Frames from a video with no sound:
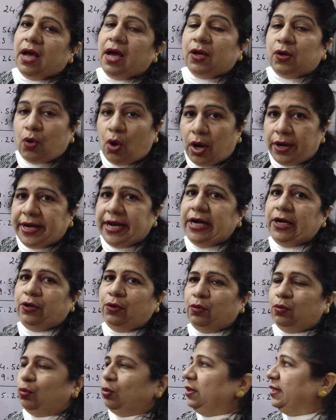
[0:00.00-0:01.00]
according
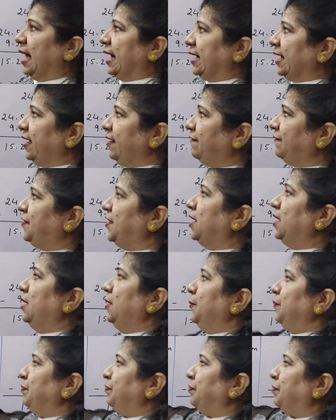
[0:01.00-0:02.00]
to rule, that if
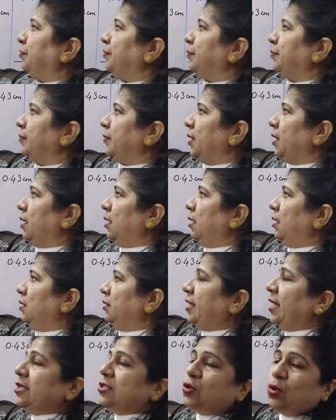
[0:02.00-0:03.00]

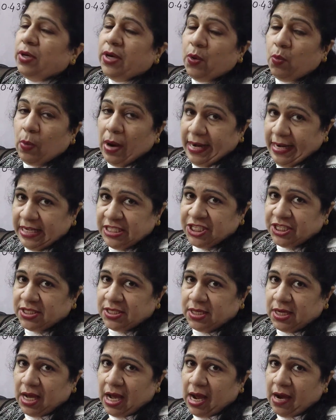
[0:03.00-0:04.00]
there is only one
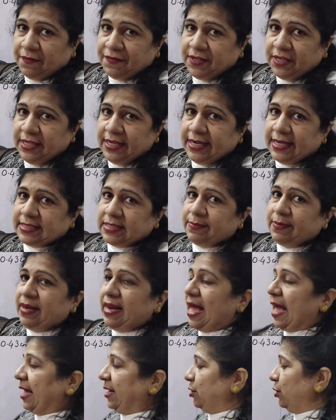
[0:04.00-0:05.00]
digit after the
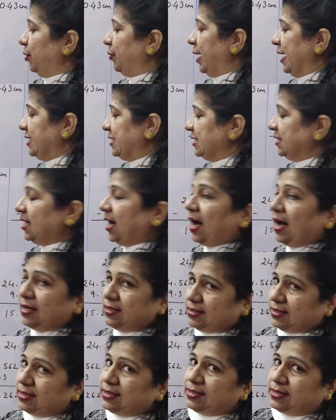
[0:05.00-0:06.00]
decimal and you are writing the
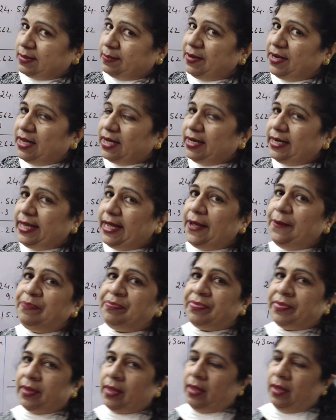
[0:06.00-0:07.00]
answer similarly
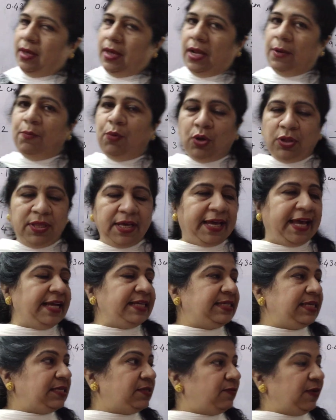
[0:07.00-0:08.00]
in both the
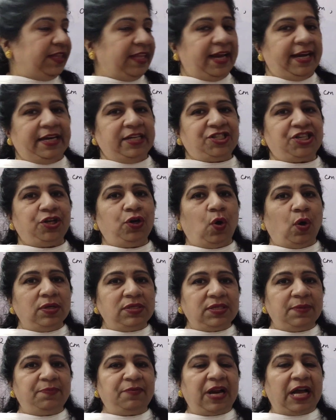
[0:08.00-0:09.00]
cases for the addition or
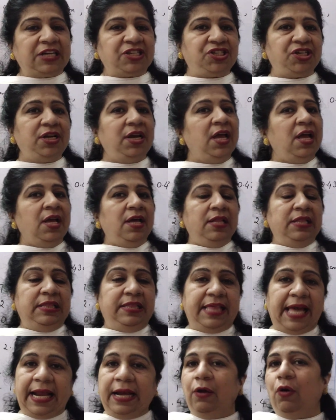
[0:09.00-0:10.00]
subtraction,
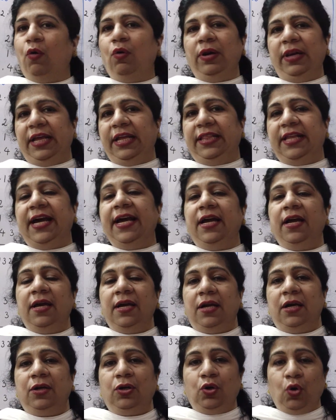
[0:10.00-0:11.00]
then only the
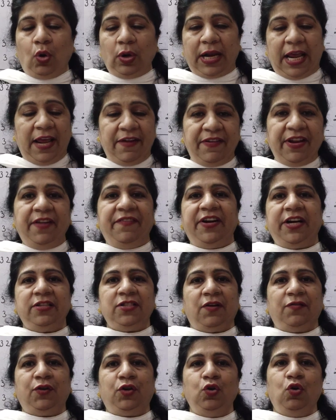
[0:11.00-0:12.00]
total, even if it
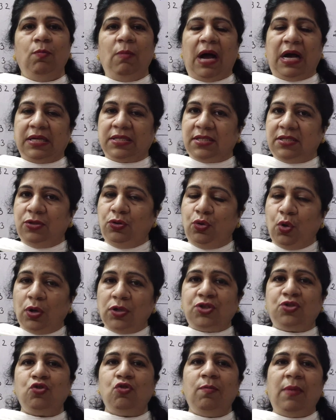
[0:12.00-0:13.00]
is of 2 marks,
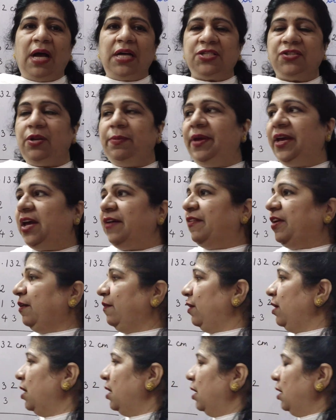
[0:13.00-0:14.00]
those 2 marks will be
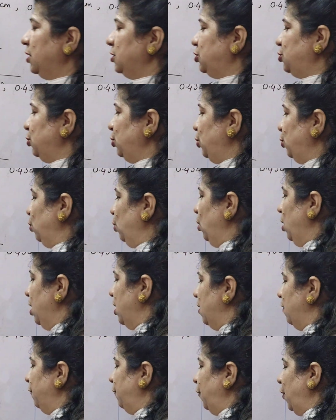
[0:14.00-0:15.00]
given to you
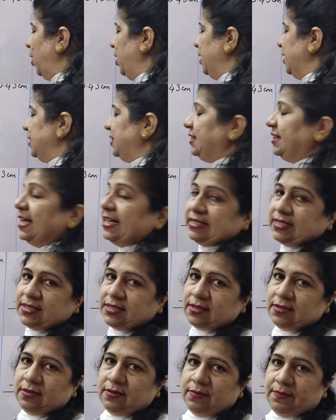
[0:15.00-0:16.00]
for
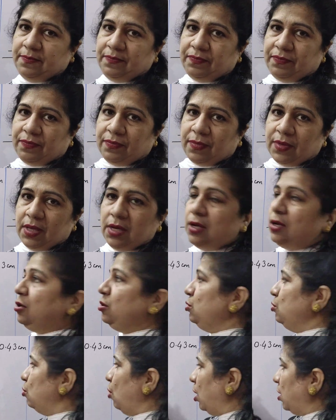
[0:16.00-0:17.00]
this,
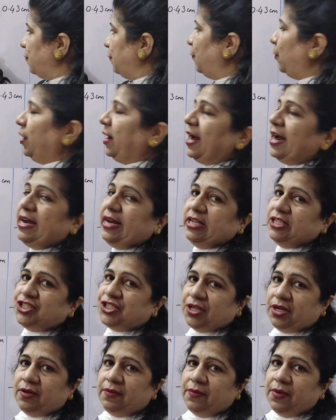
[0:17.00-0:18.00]
not for
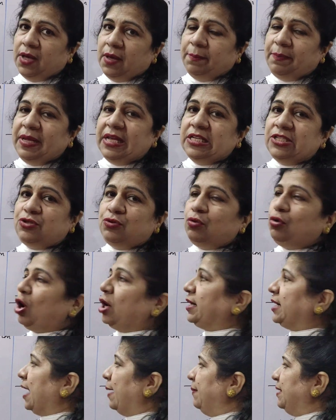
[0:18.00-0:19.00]
addition. Please do
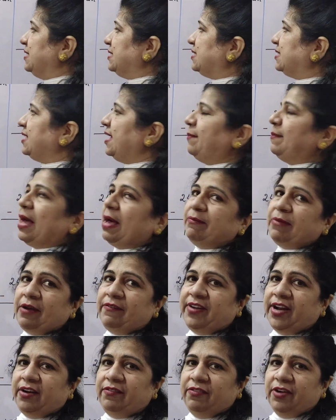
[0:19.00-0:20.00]
not come and say, ma'am, I
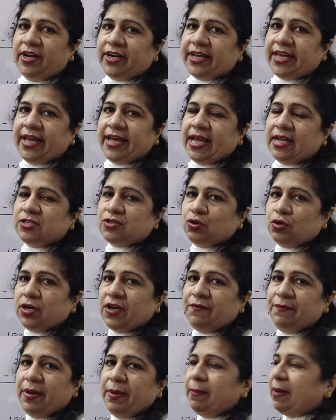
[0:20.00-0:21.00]
have done working and so
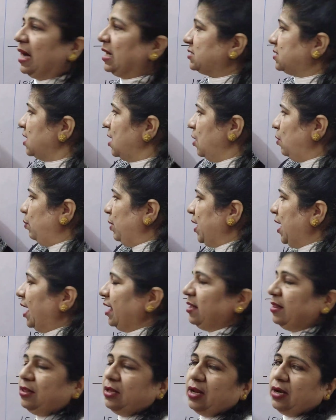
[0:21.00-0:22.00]
give me marks. We
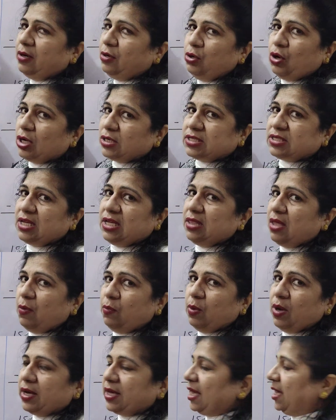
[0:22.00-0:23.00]
are not seeing
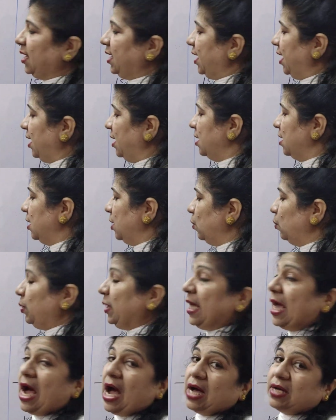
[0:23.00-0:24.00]
the working here.
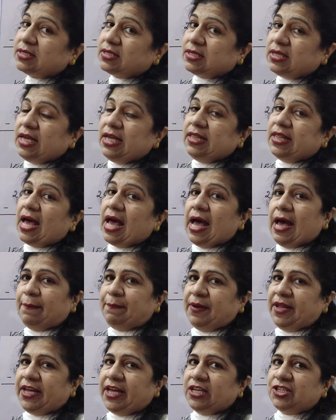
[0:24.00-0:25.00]
We are seeing the
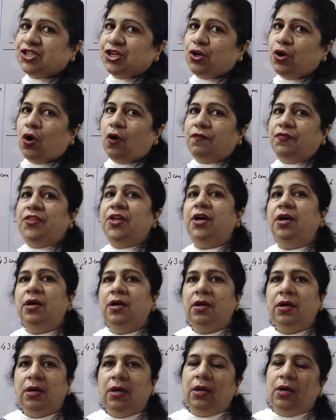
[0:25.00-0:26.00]
application of the
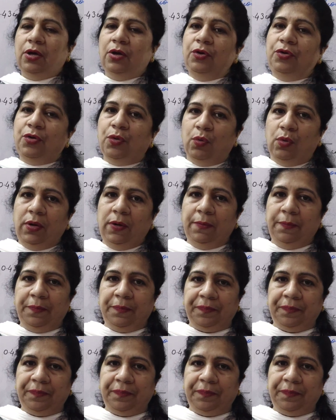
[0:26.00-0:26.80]
rule.